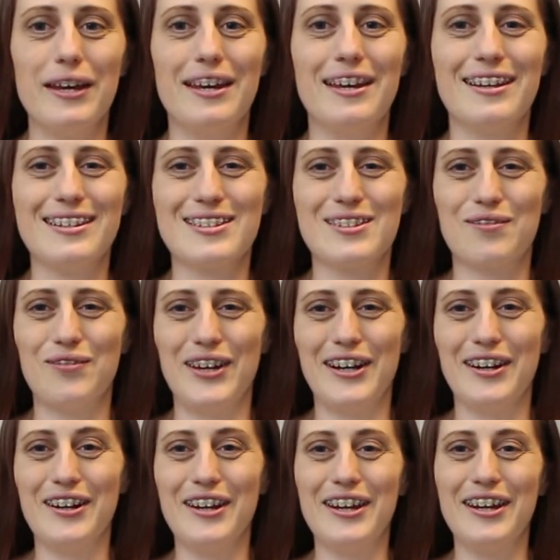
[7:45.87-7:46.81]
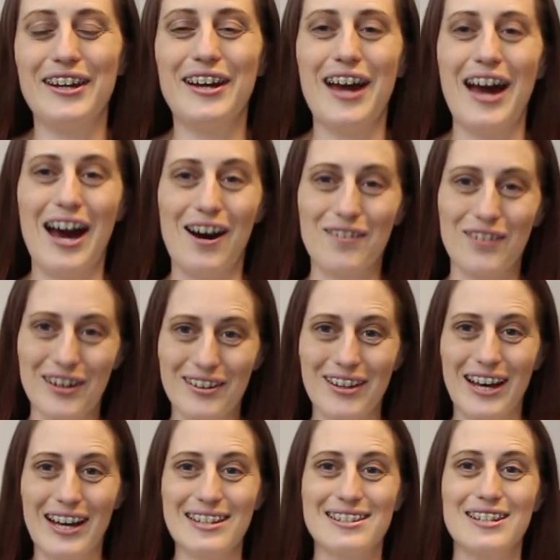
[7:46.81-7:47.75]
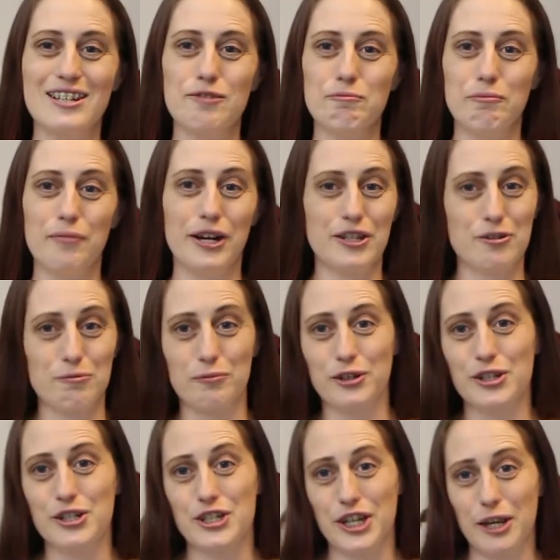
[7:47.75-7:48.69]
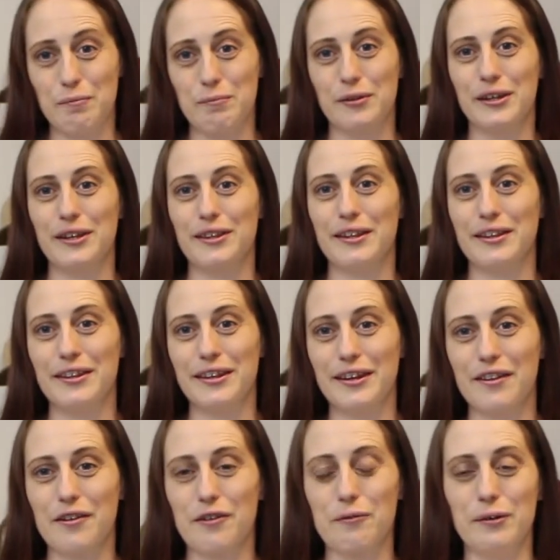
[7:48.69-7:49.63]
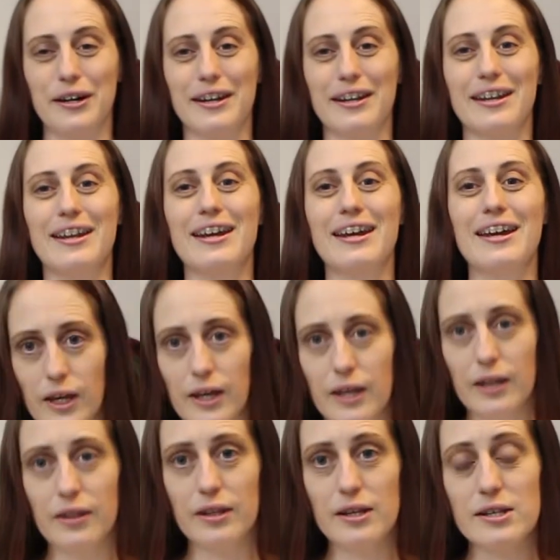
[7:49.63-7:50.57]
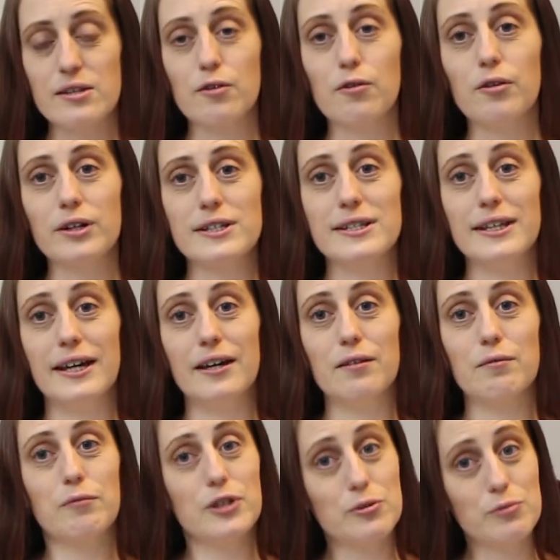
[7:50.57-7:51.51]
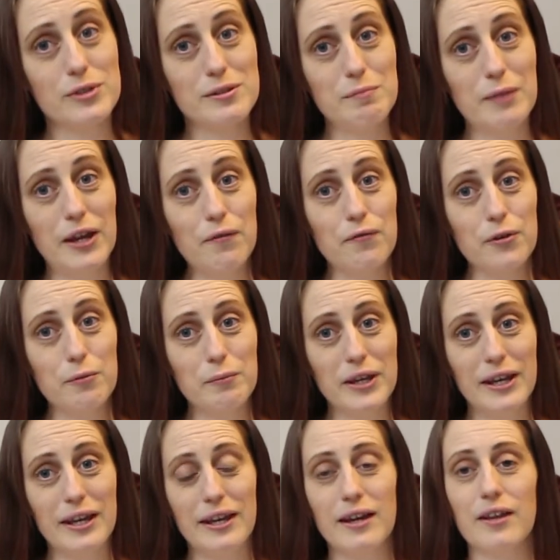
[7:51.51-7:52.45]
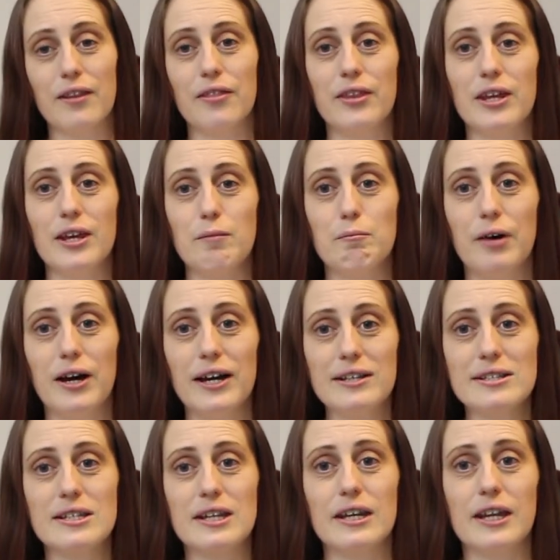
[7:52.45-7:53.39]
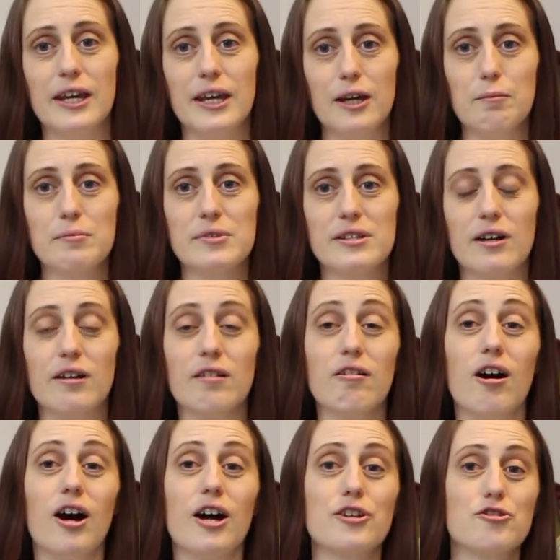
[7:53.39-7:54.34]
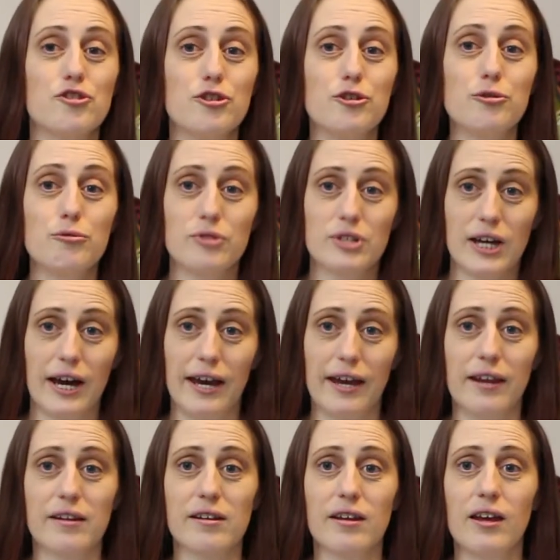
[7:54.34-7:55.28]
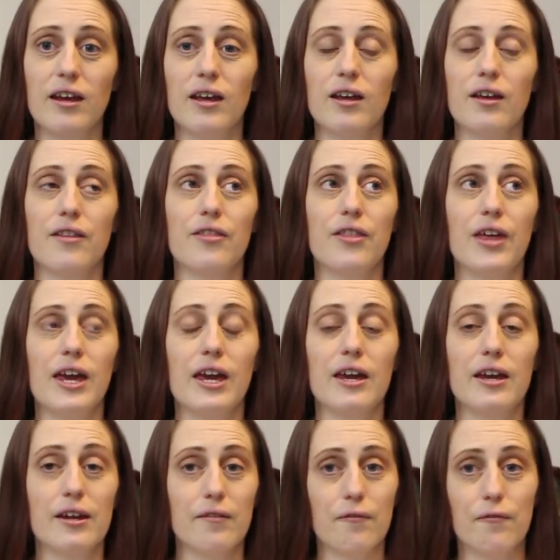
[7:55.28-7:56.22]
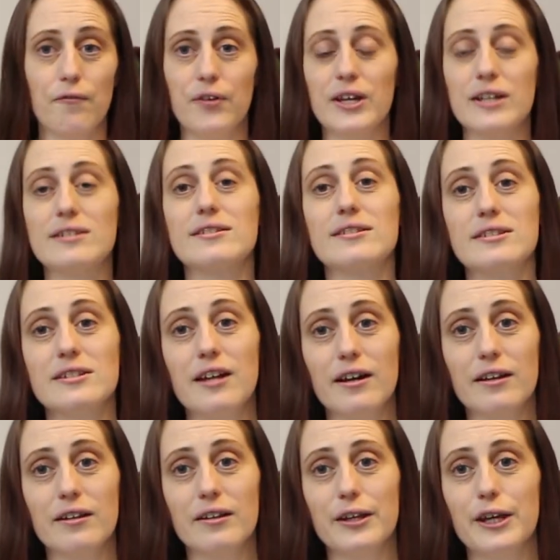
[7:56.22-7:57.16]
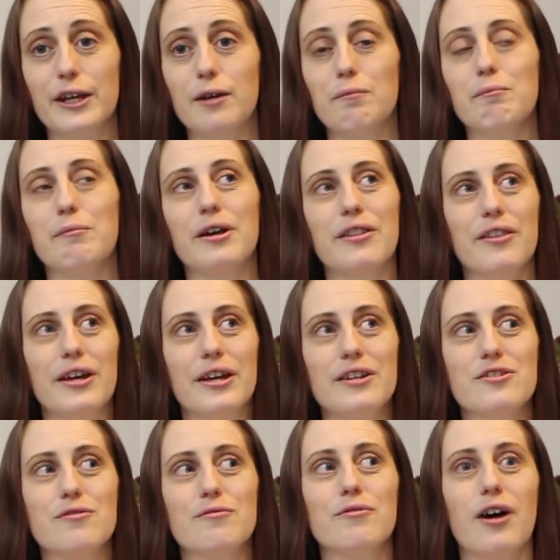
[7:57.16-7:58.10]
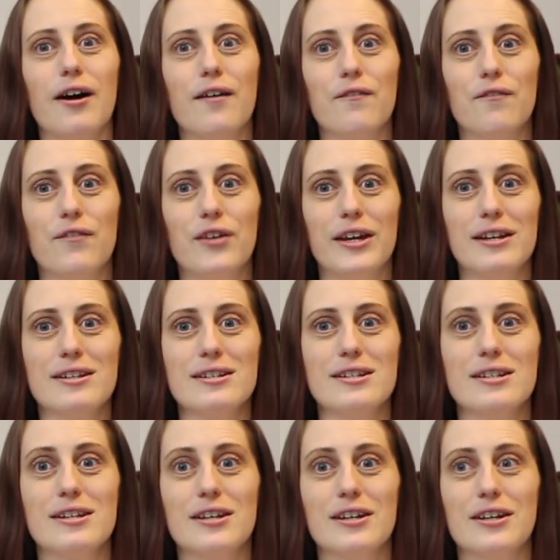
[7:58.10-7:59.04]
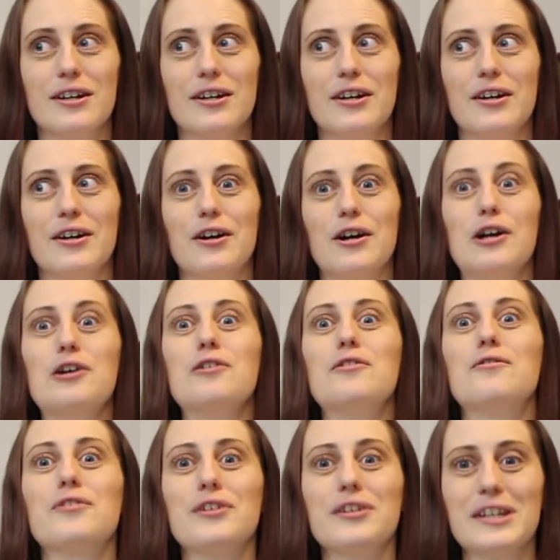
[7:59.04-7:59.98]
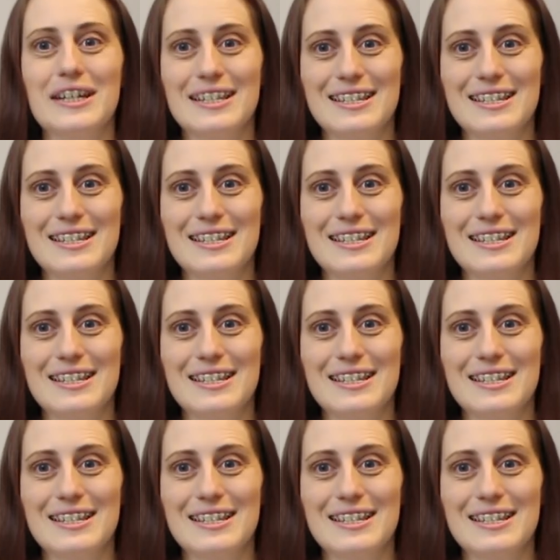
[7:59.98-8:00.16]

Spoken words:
is very hourglassy, much more shapely than the other one. In this corset, which was made for me, the bust and hips are not too tight. They fit snugly, but they do not fit overly